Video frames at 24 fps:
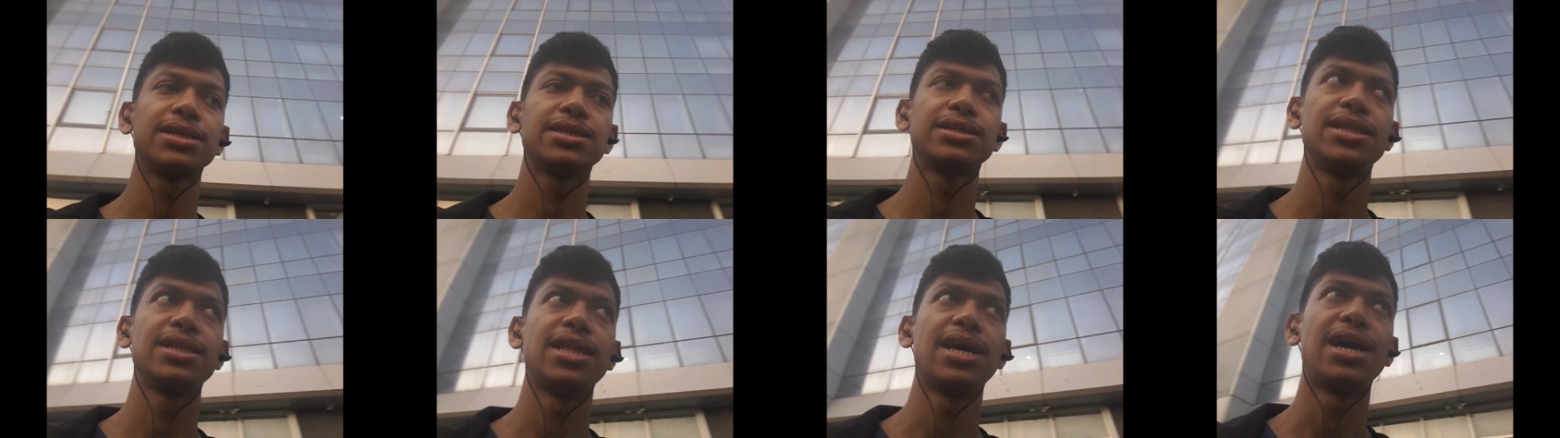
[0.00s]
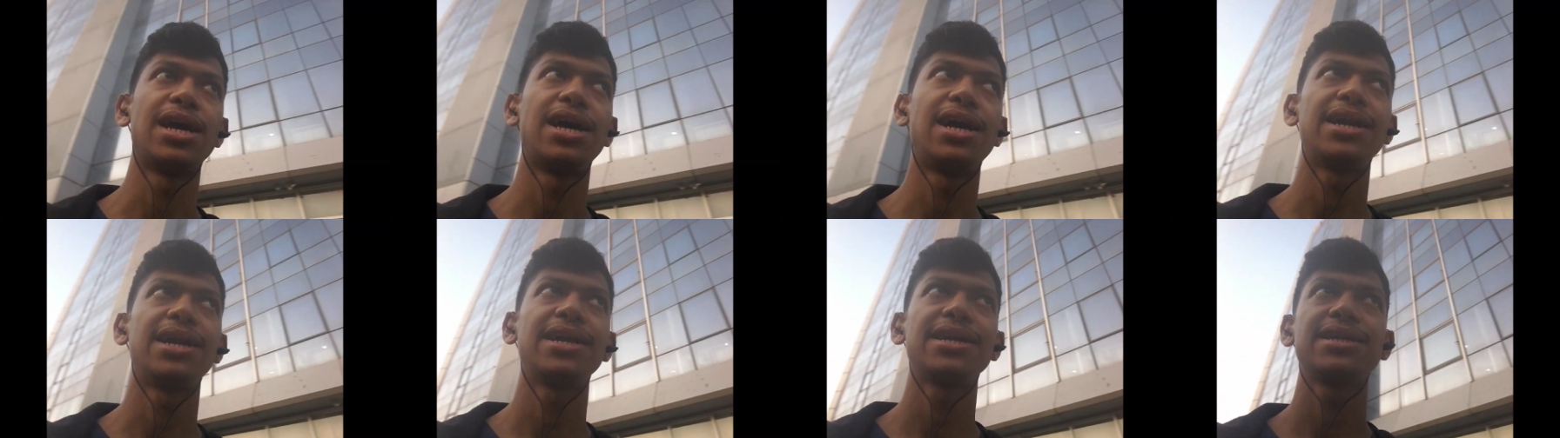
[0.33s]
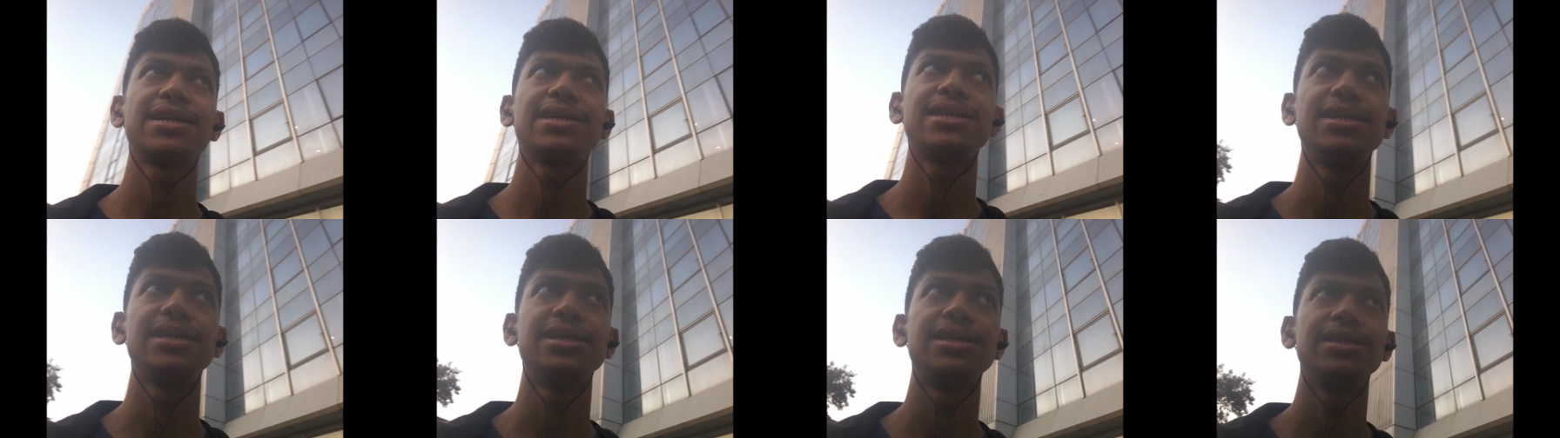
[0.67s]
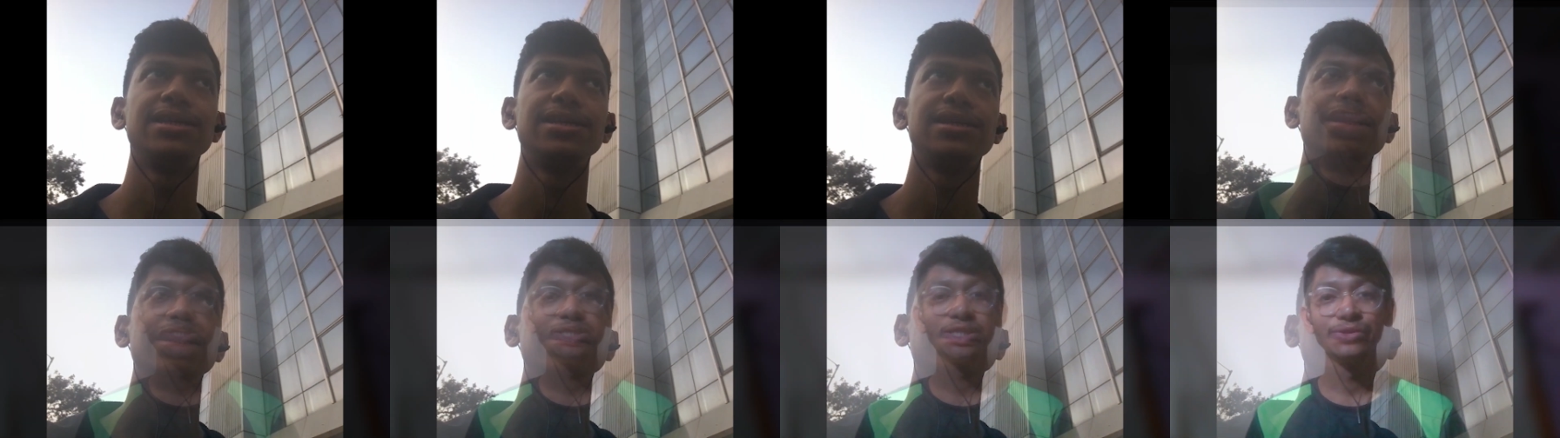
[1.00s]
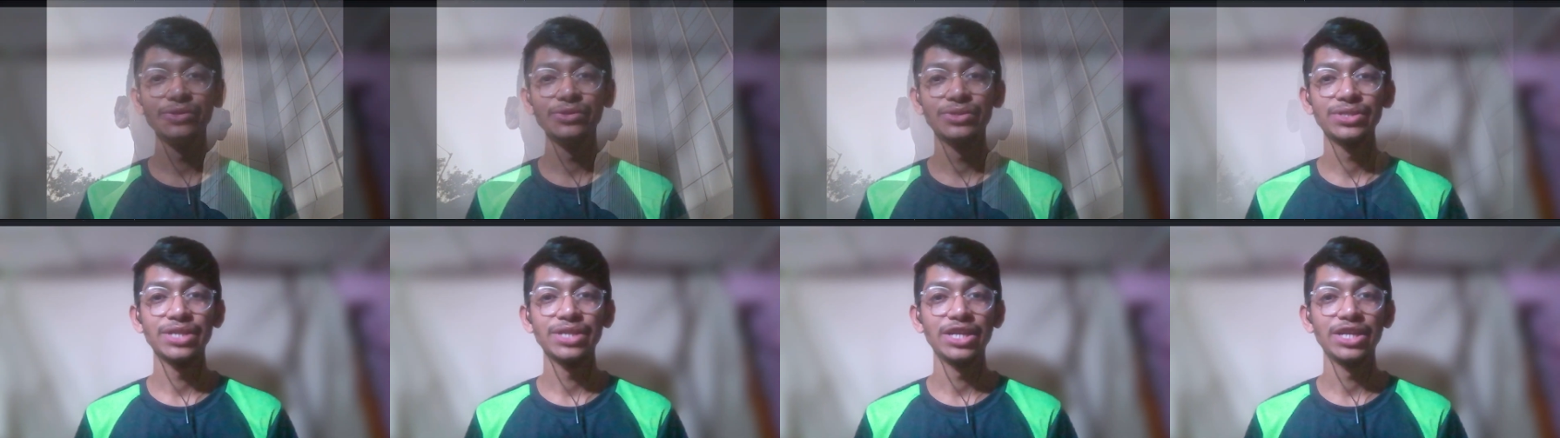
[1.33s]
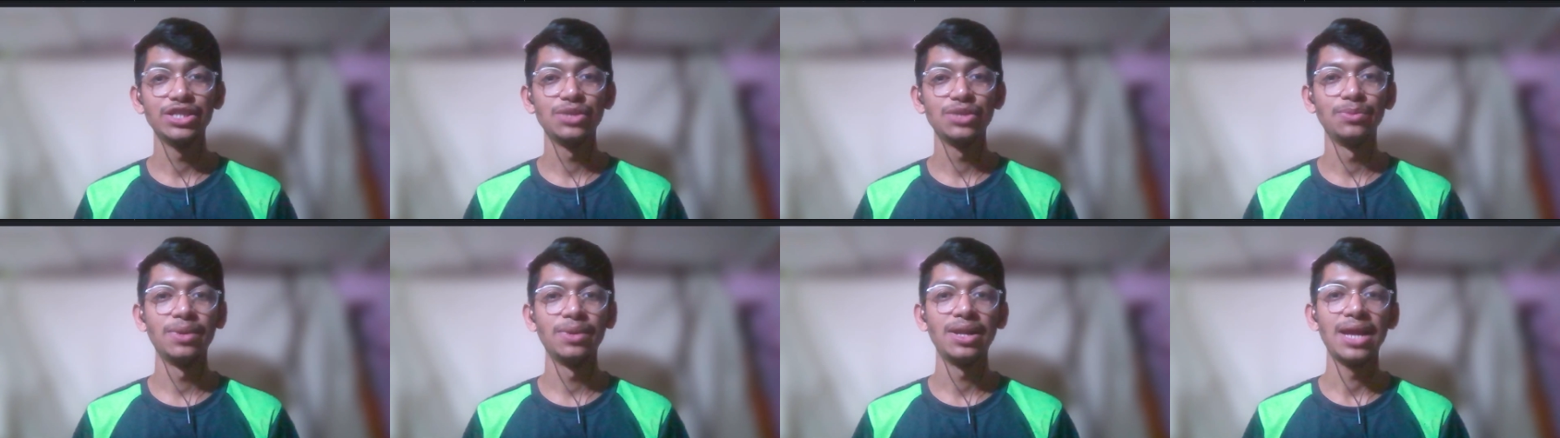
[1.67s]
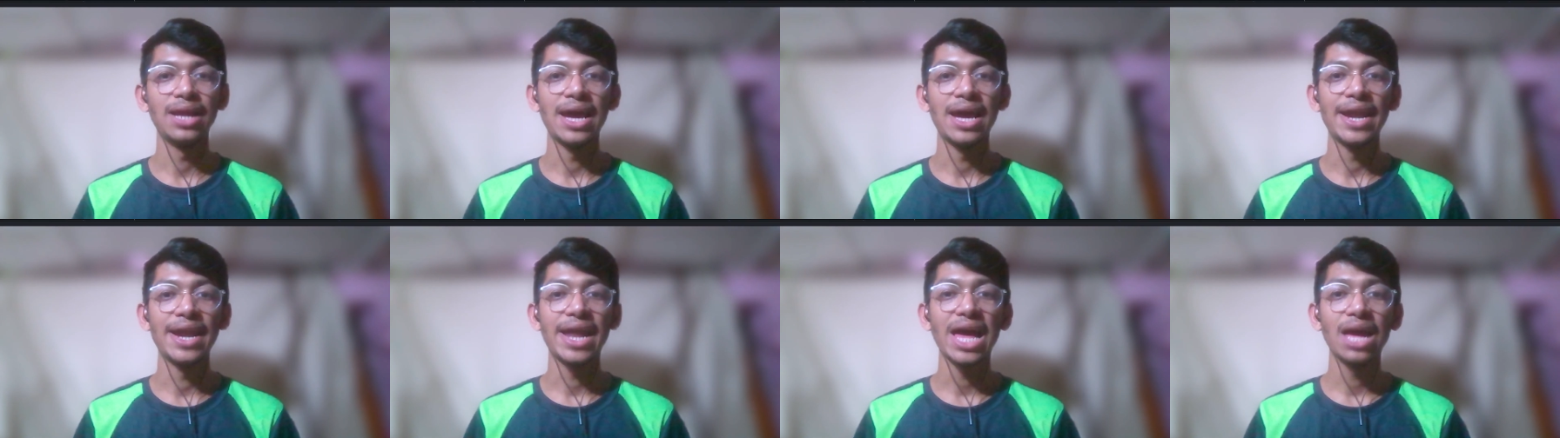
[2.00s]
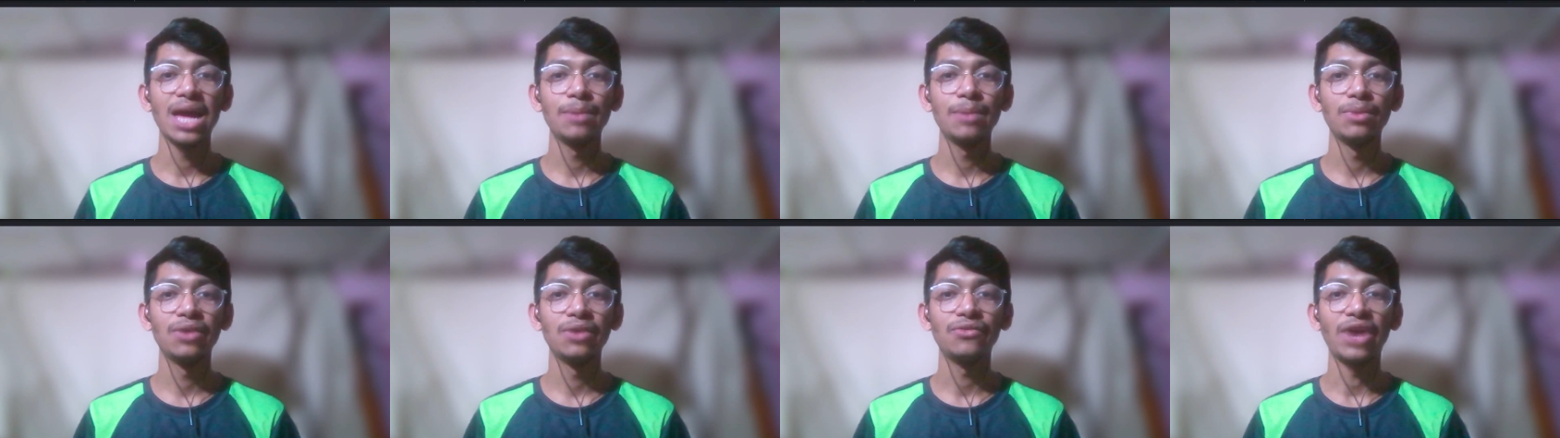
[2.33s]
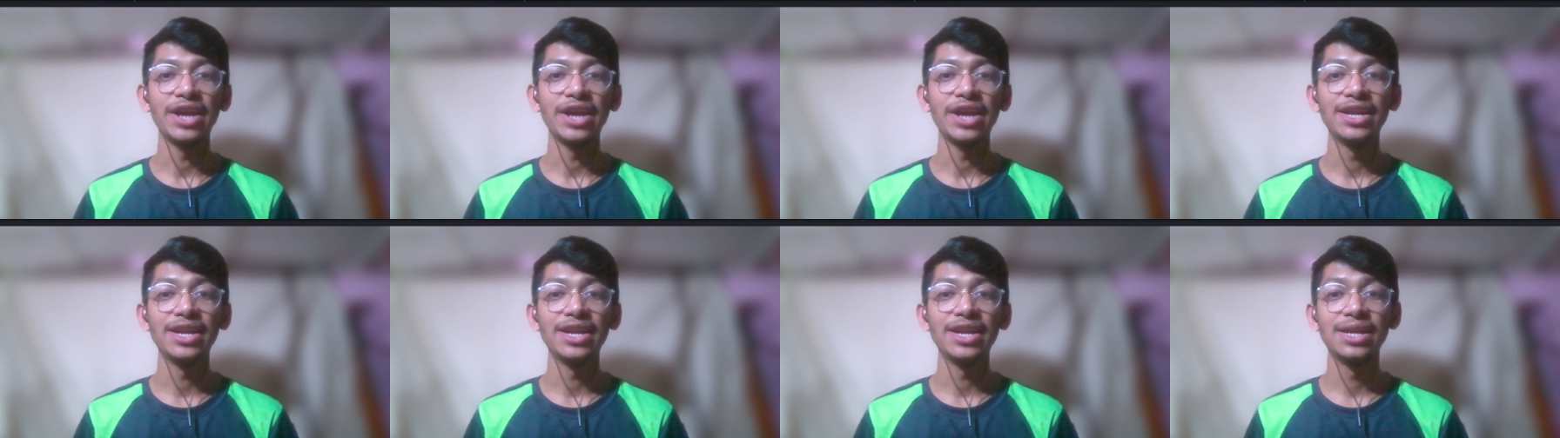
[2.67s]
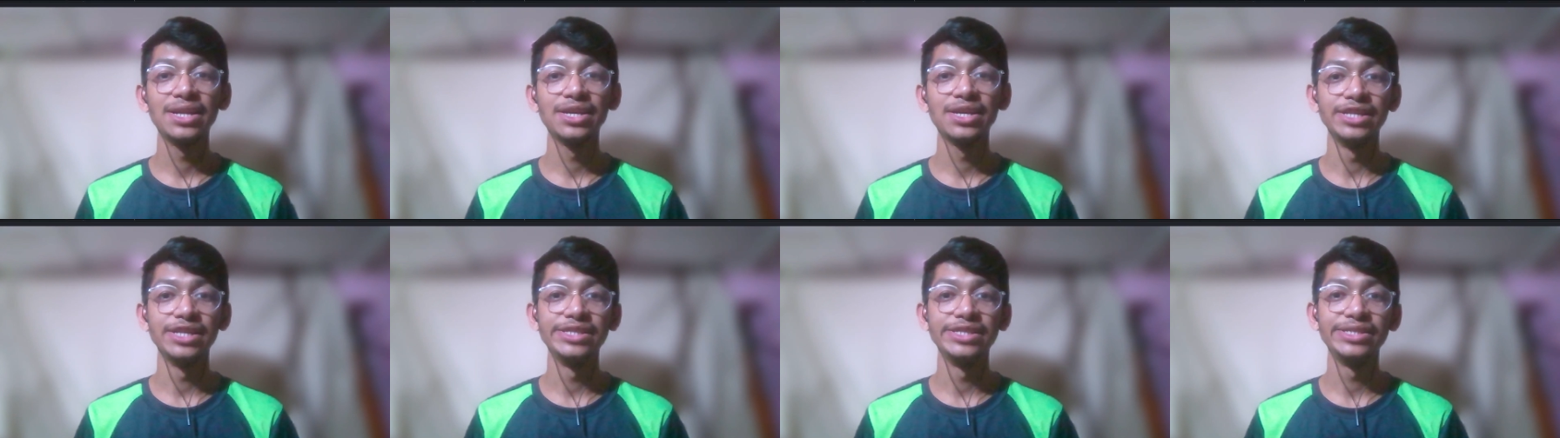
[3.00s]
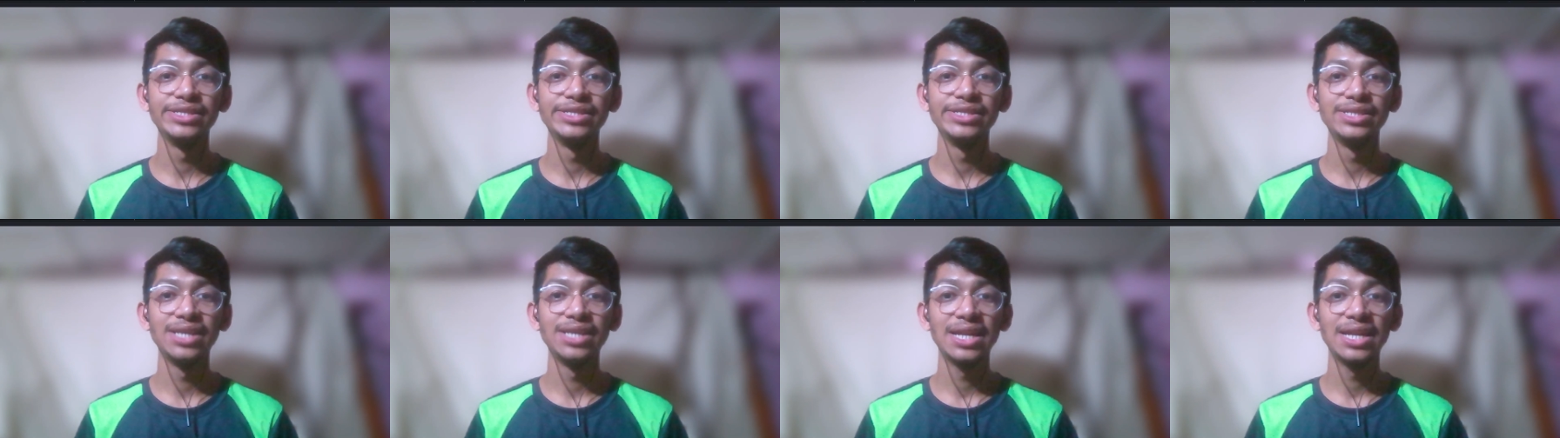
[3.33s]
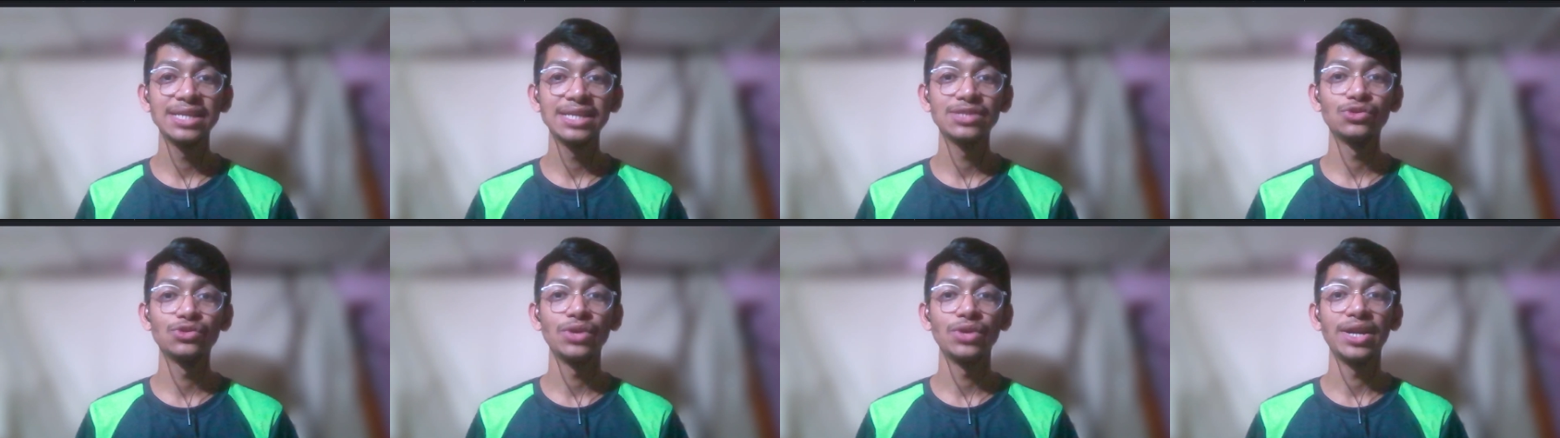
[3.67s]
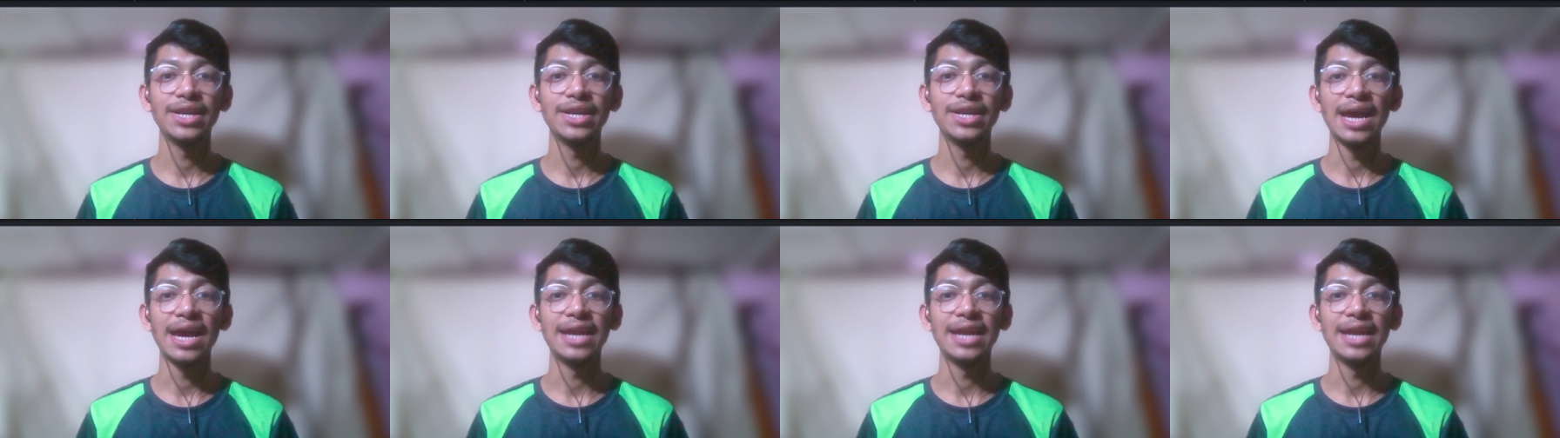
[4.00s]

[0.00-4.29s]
If you are new here, my name is Divasraj Vimal and I am a final year engineering student